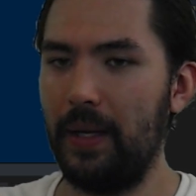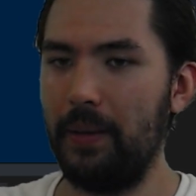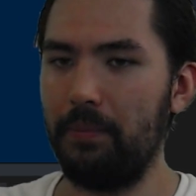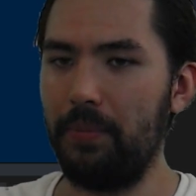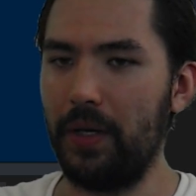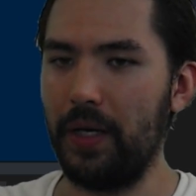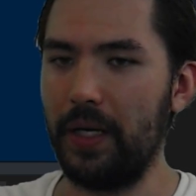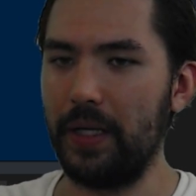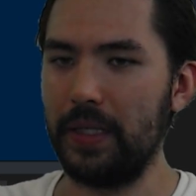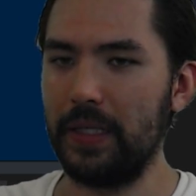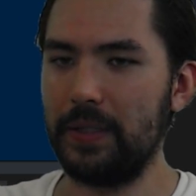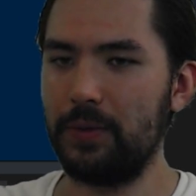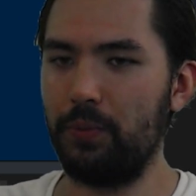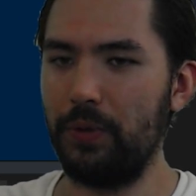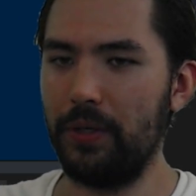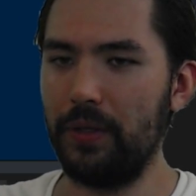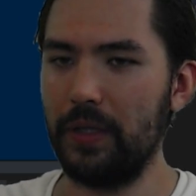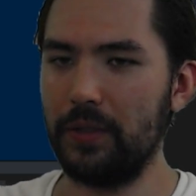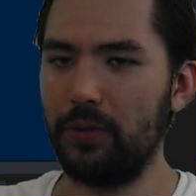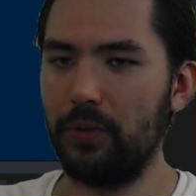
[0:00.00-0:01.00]
But it's
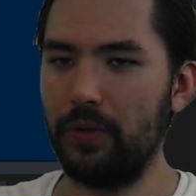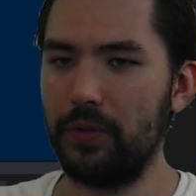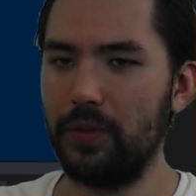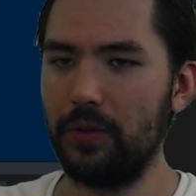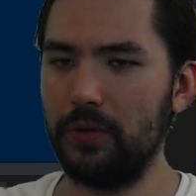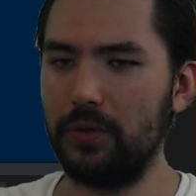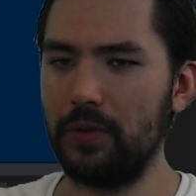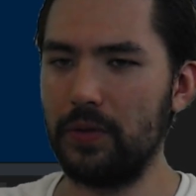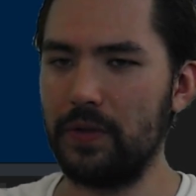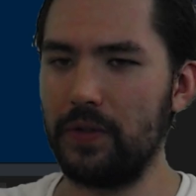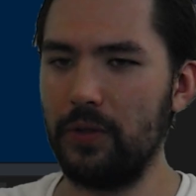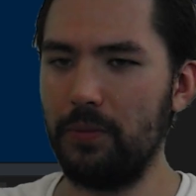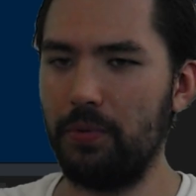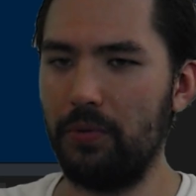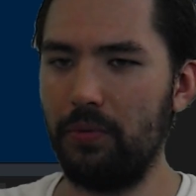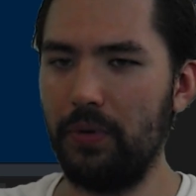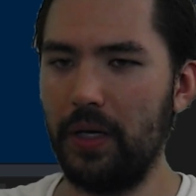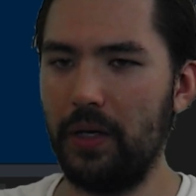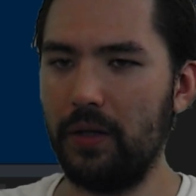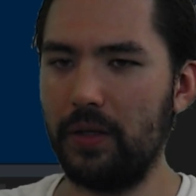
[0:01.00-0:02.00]
weird that Toy Soldier is super
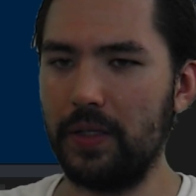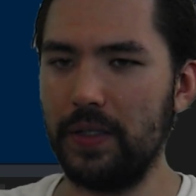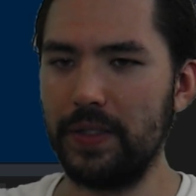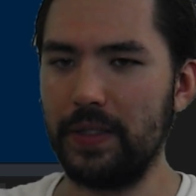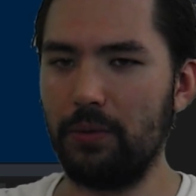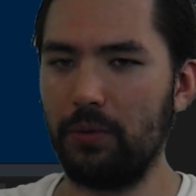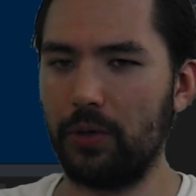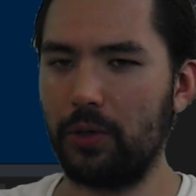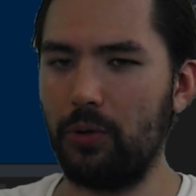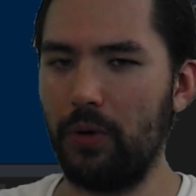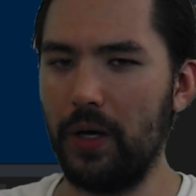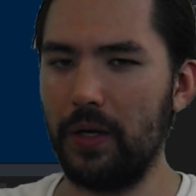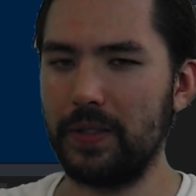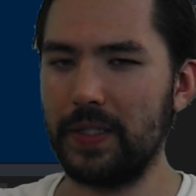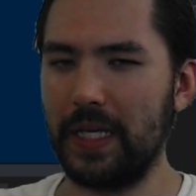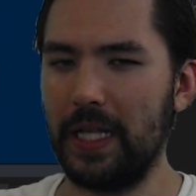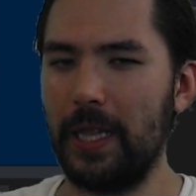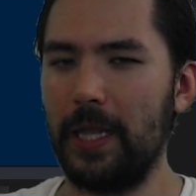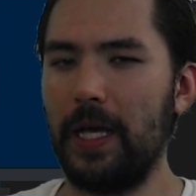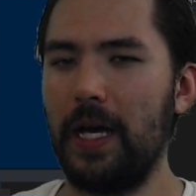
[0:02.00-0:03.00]
rare because it requires like
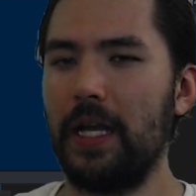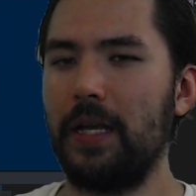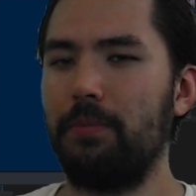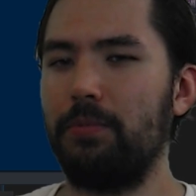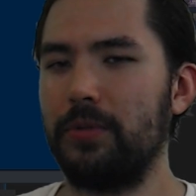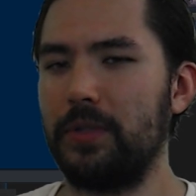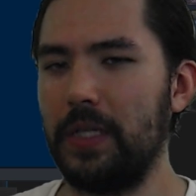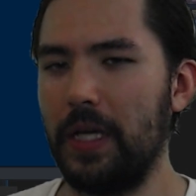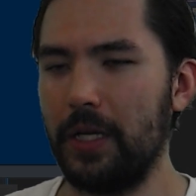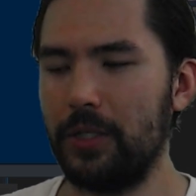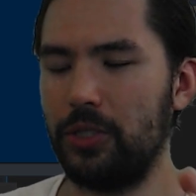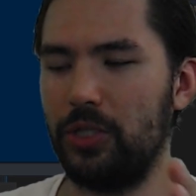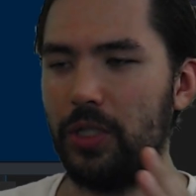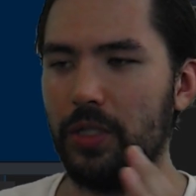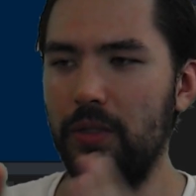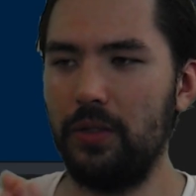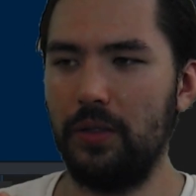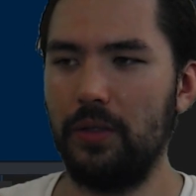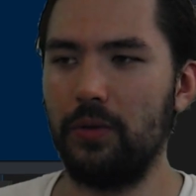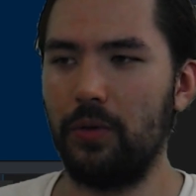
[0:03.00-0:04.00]
a lot of protection
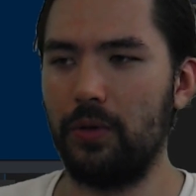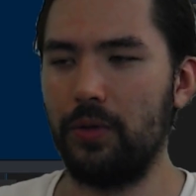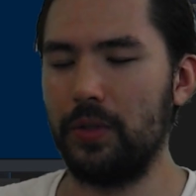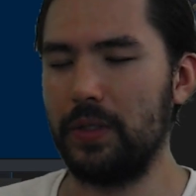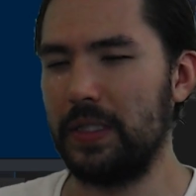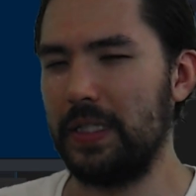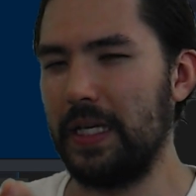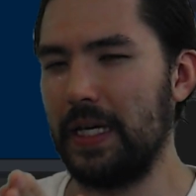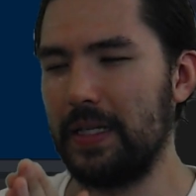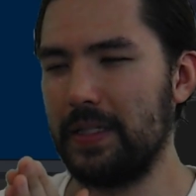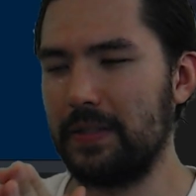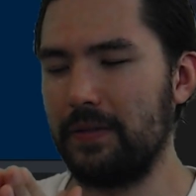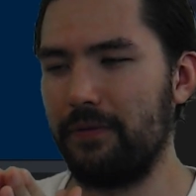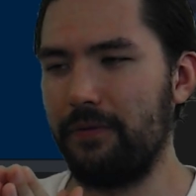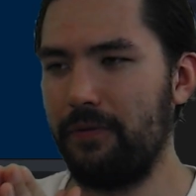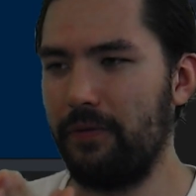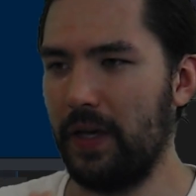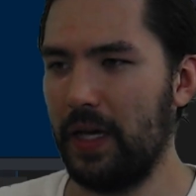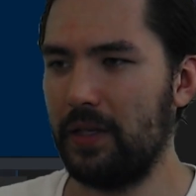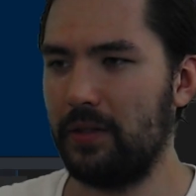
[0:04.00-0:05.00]
in order to get its
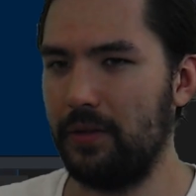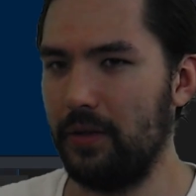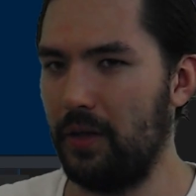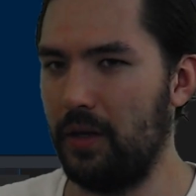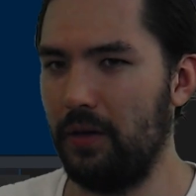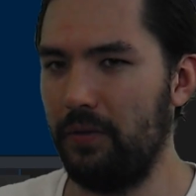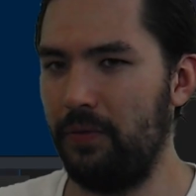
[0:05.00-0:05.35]
effect off.